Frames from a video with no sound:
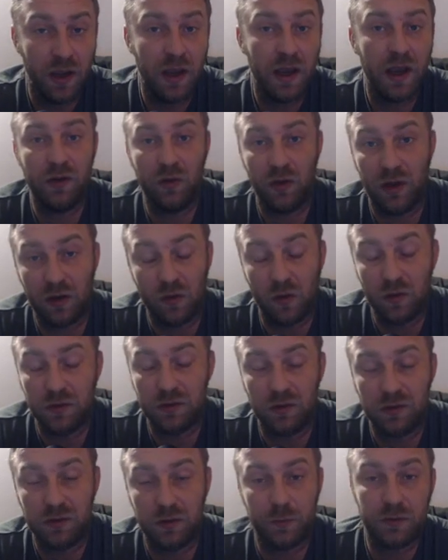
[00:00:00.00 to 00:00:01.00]
And you can
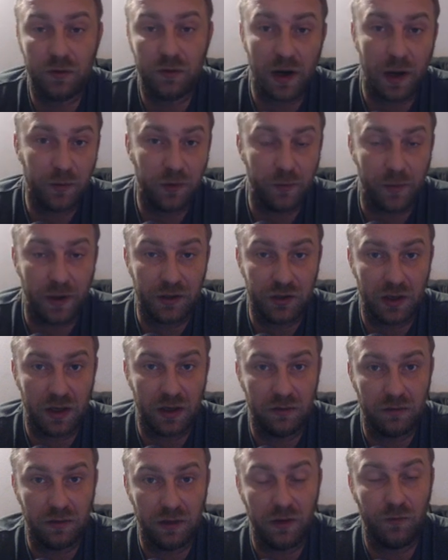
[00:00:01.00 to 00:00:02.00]
also subscribe to my
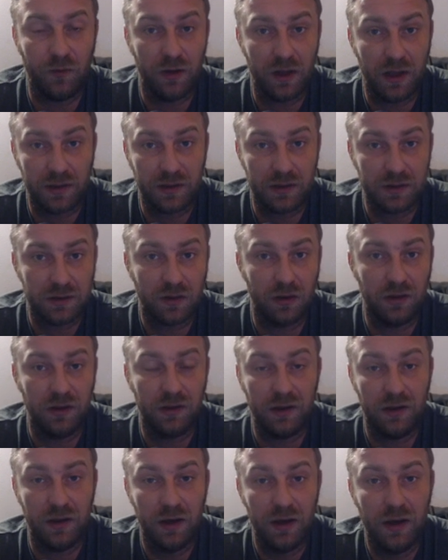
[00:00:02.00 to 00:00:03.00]
channel if you like this
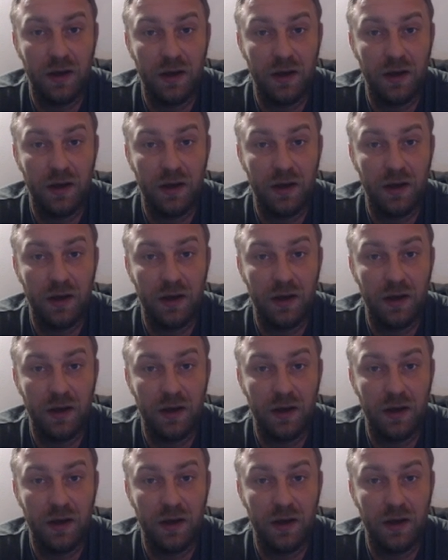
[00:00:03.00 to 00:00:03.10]
content.